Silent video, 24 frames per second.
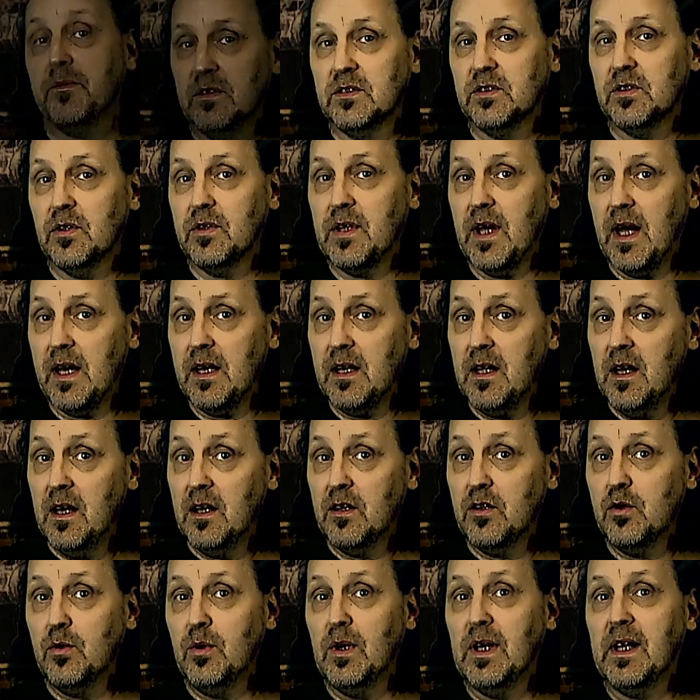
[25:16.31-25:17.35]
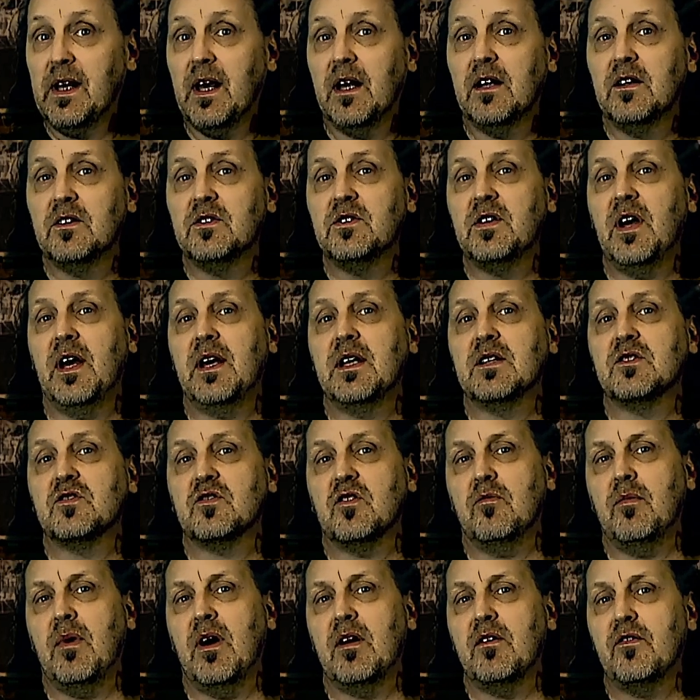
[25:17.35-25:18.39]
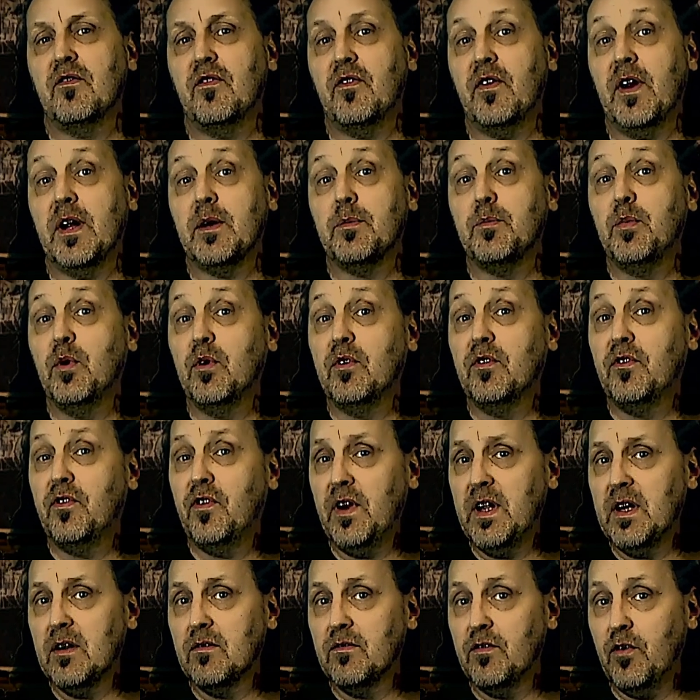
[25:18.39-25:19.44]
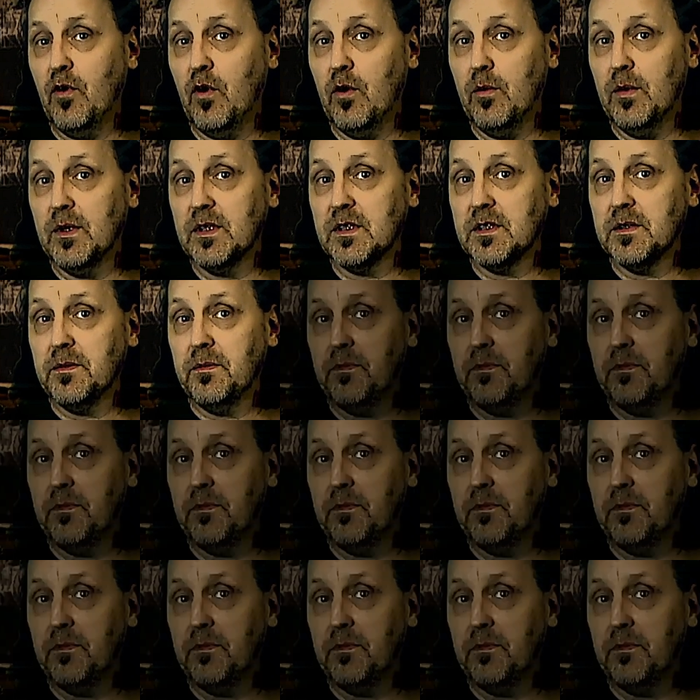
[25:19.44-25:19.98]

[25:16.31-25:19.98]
So then you will get a taste of my fretboard freedom format.